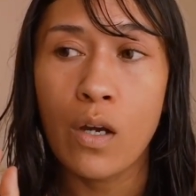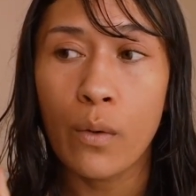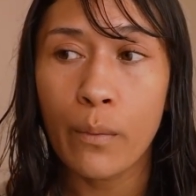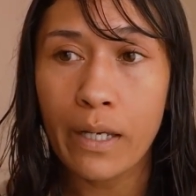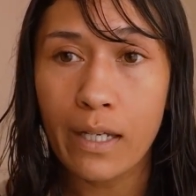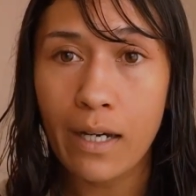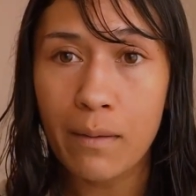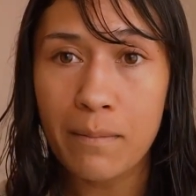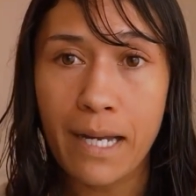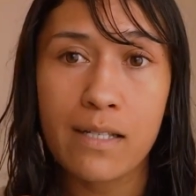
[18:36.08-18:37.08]
wake
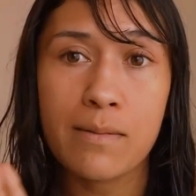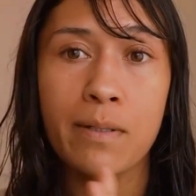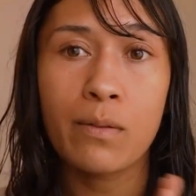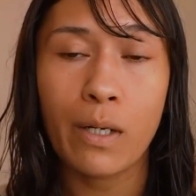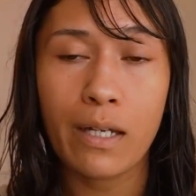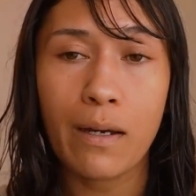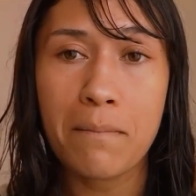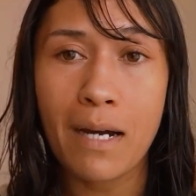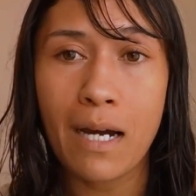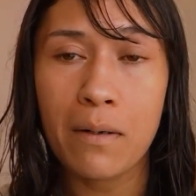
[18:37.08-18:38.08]
up my husband, wake up
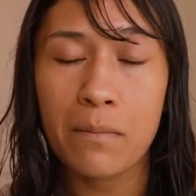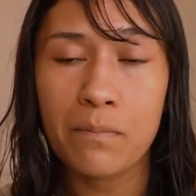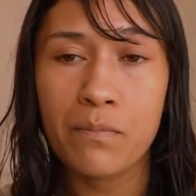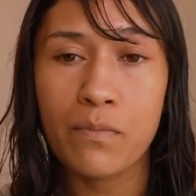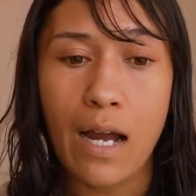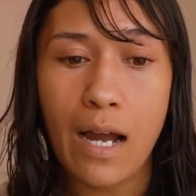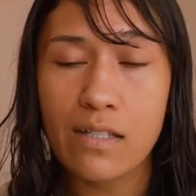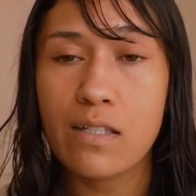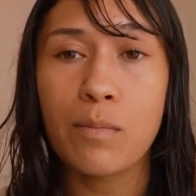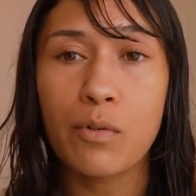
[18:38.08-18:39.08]
mum,
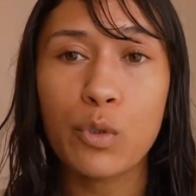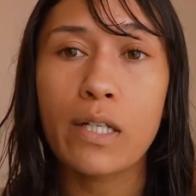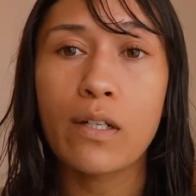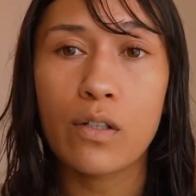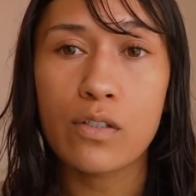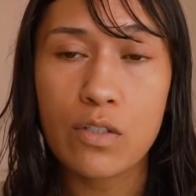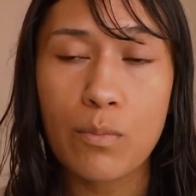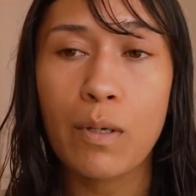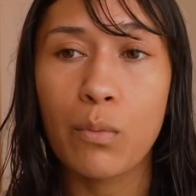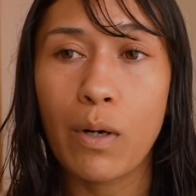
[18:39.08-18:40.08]
ask them if we can go to the
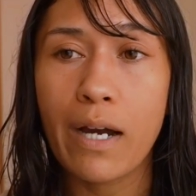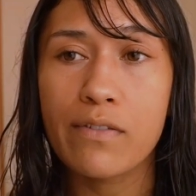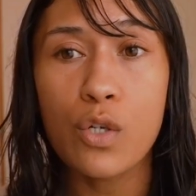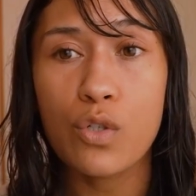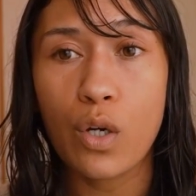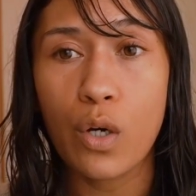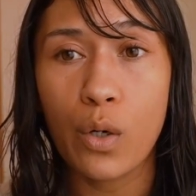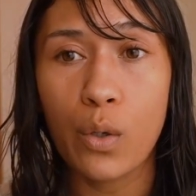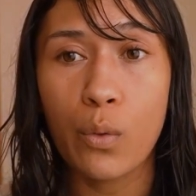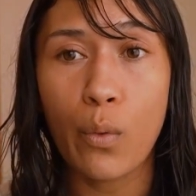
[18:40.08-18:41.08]
midwife.
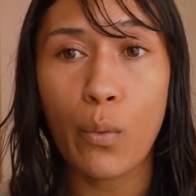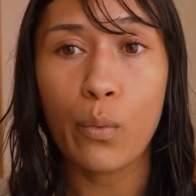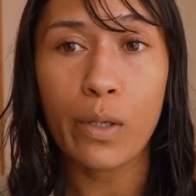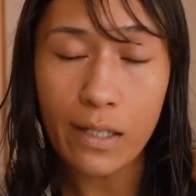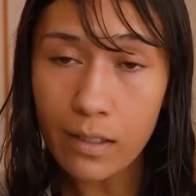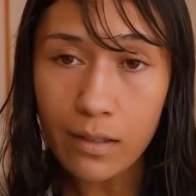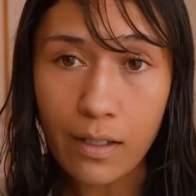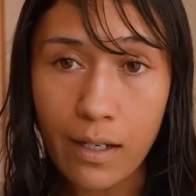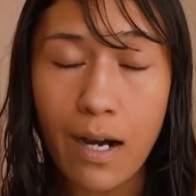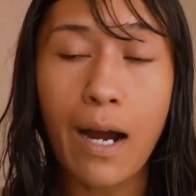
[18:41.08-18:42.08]
So we get
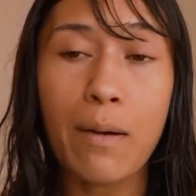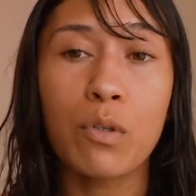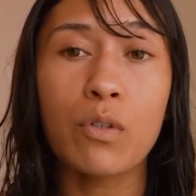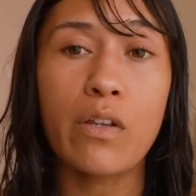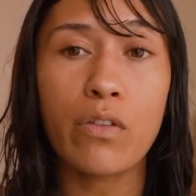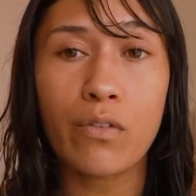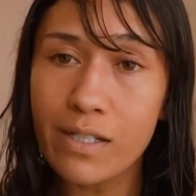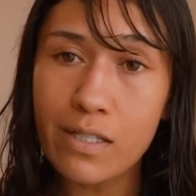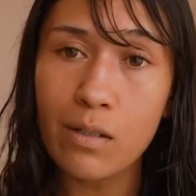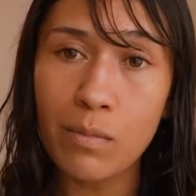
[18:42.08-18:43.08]
there. I'm only 3
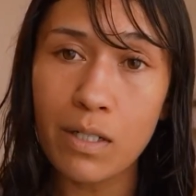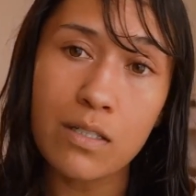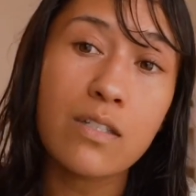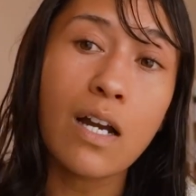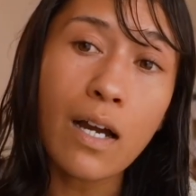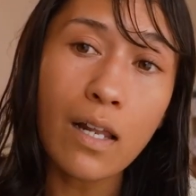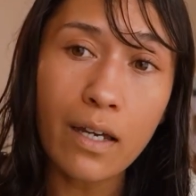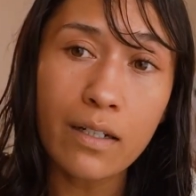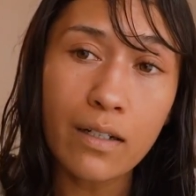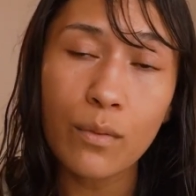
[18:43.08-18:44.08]
centimeters
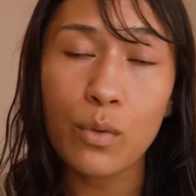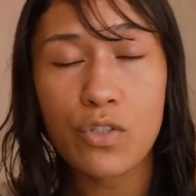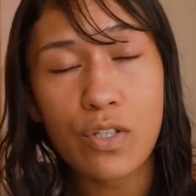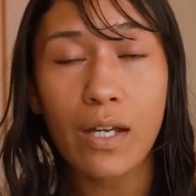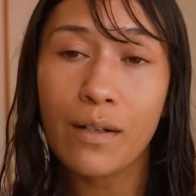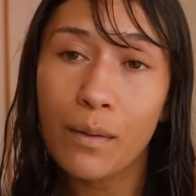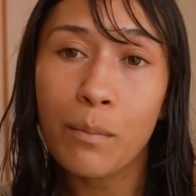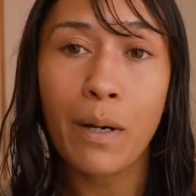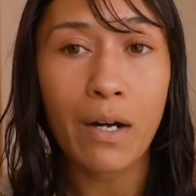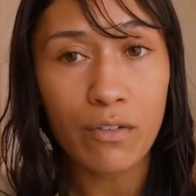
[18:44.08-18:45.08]
dilated, which sounded
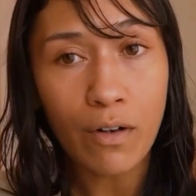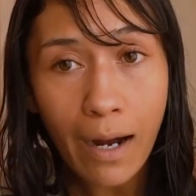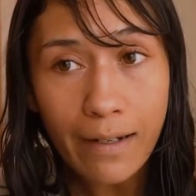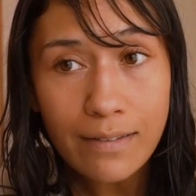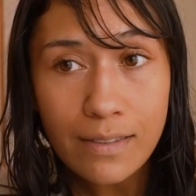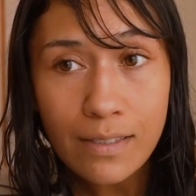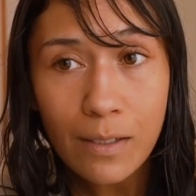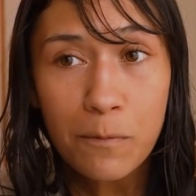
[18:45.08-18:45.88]
about right.